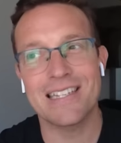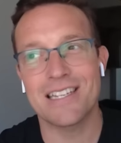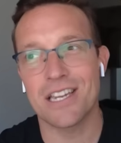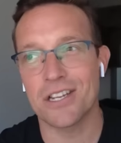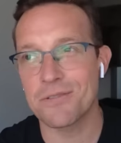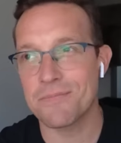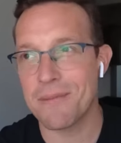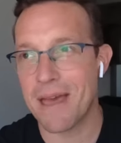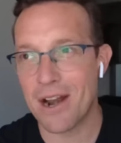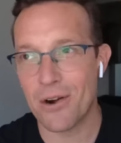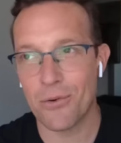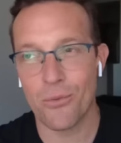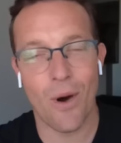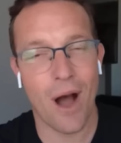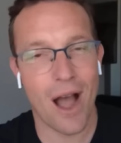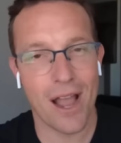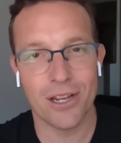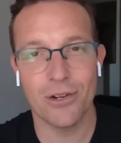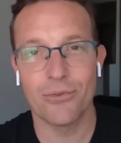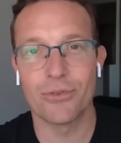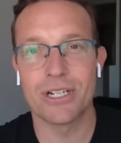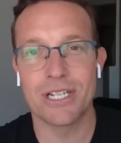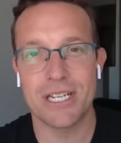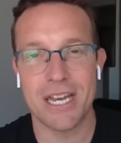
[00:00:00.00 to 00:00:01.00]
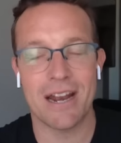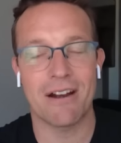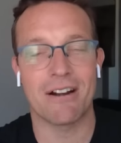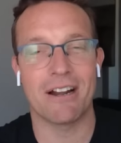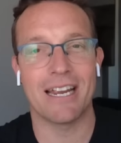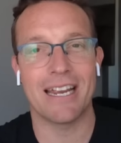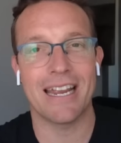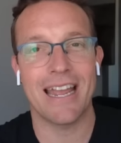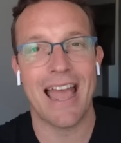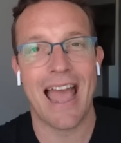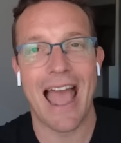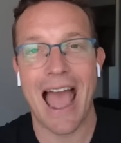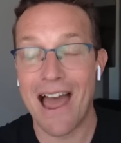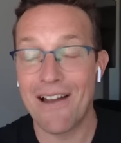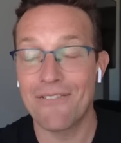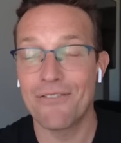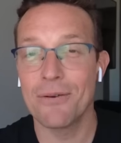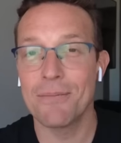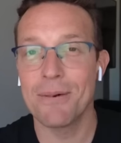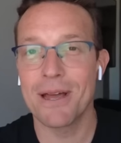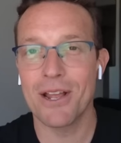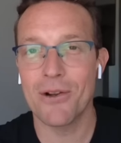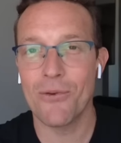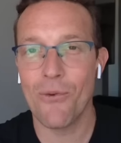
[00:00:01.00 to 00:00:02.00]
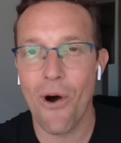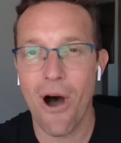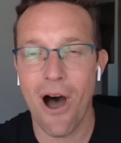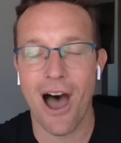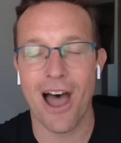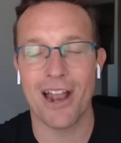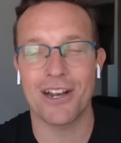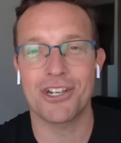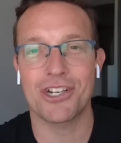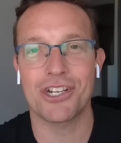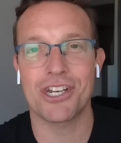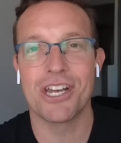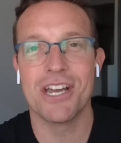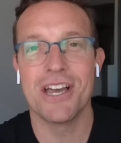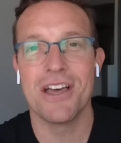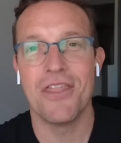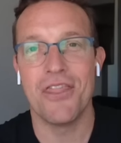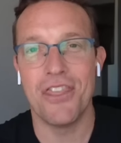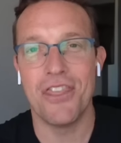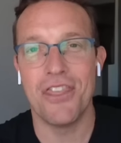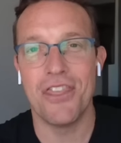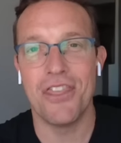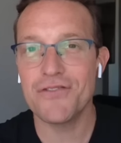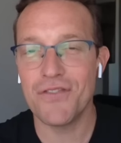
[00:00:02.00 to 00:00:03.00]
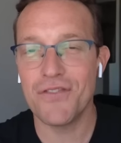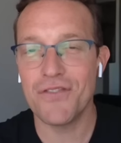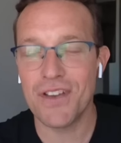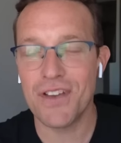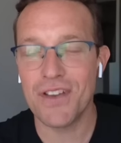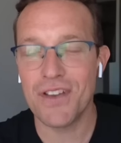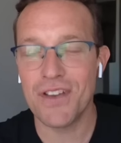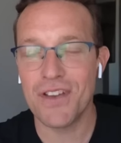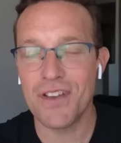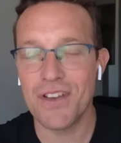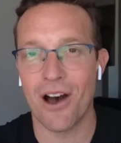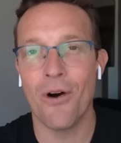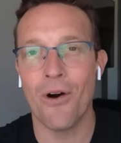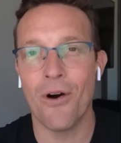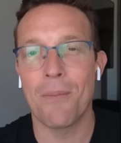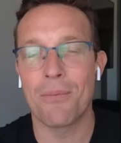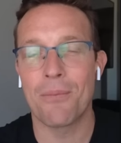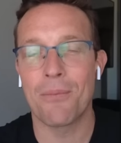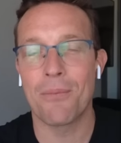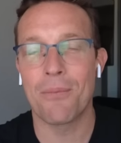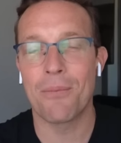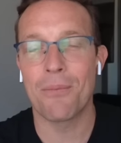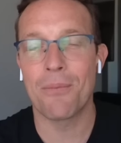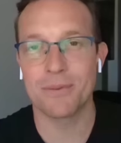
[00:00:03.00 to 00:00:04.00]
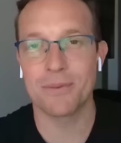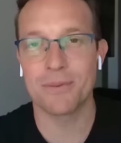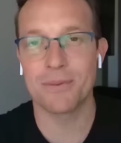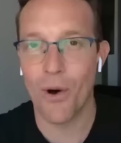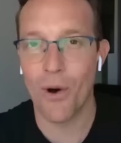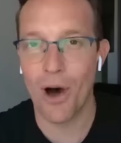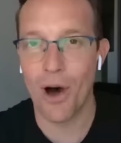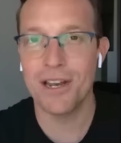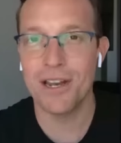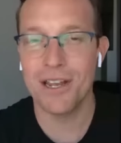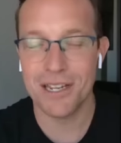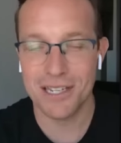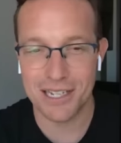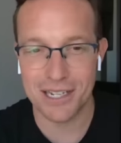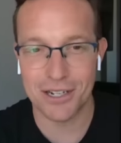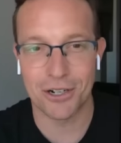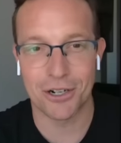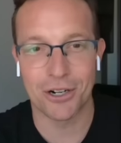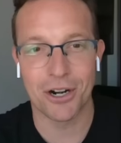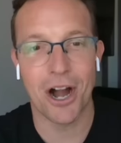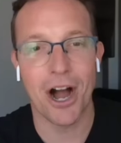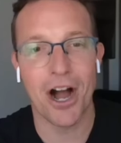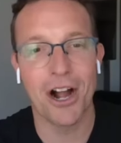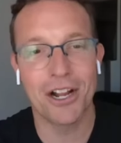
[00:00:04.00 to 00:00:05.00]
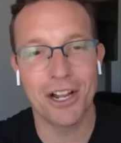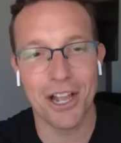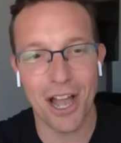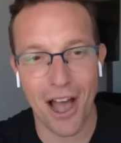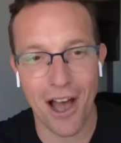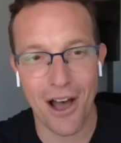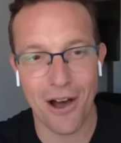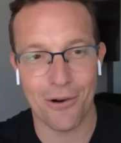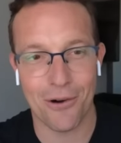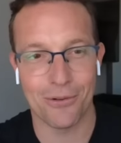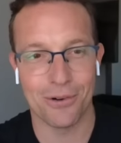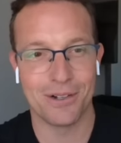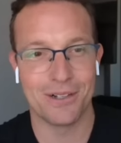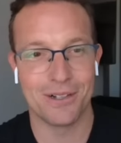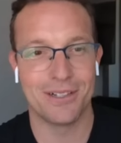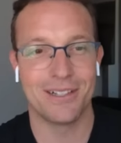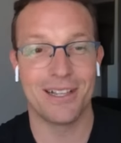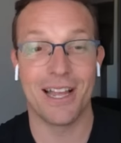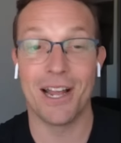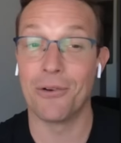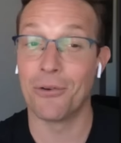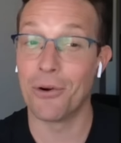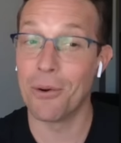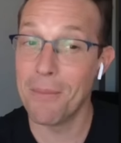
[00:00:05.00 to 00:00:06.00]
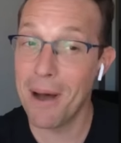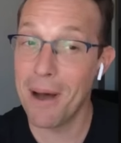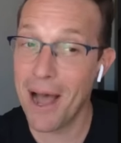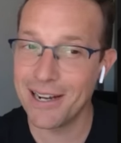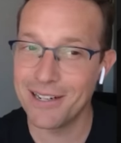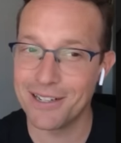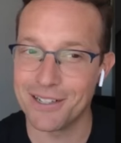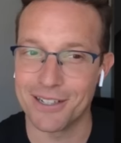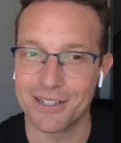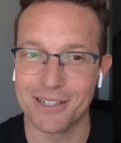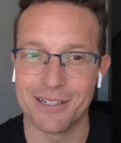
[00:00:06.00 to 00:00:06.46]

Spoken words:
doesn't matter why you were staring, everybody watched this video approximately 1 year ago. A reminder.